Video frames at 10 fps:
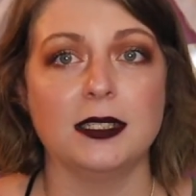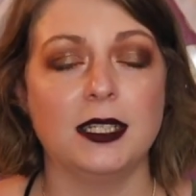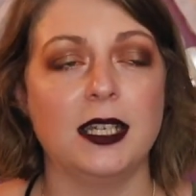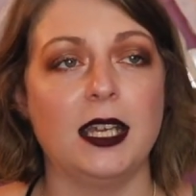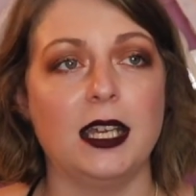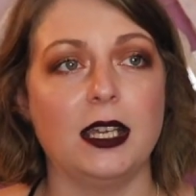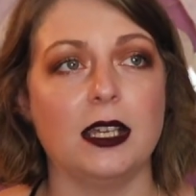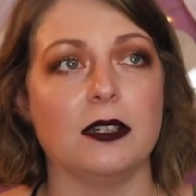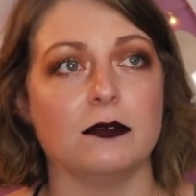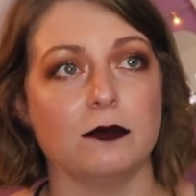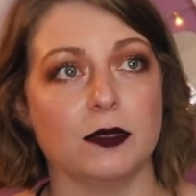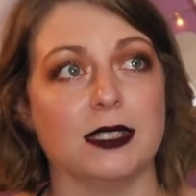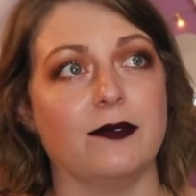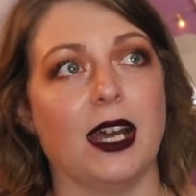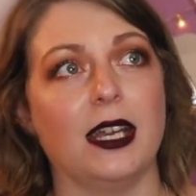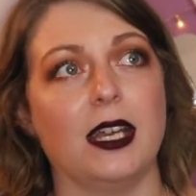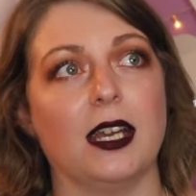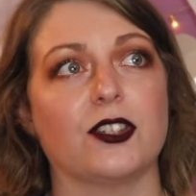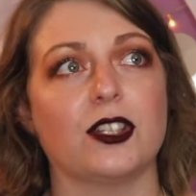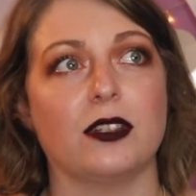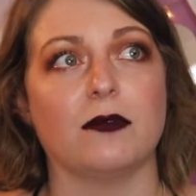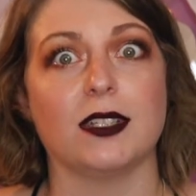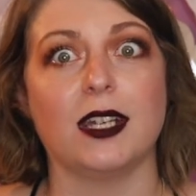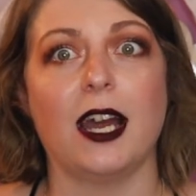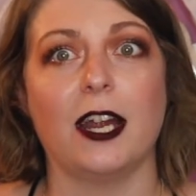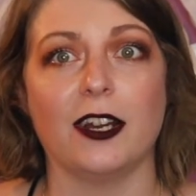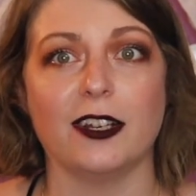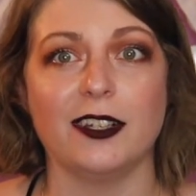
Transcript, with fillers: He was a vet. He actually retired.